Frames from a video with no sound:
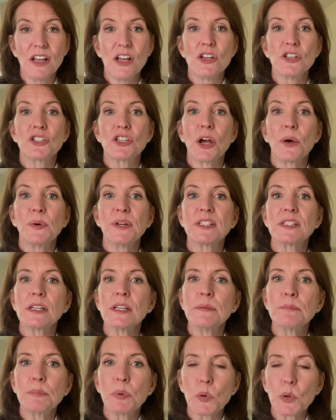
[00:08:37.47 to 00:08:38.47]
So it's
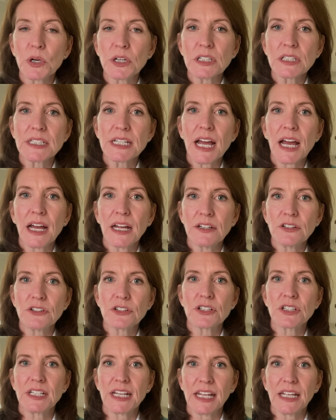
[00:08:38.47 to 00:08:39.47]
important to
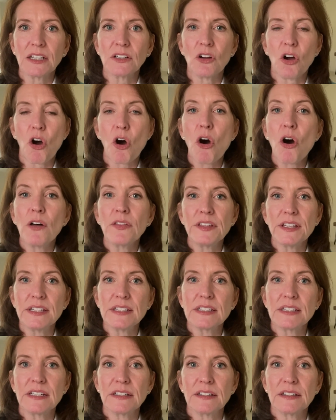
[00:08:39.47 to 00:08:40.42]
understand all these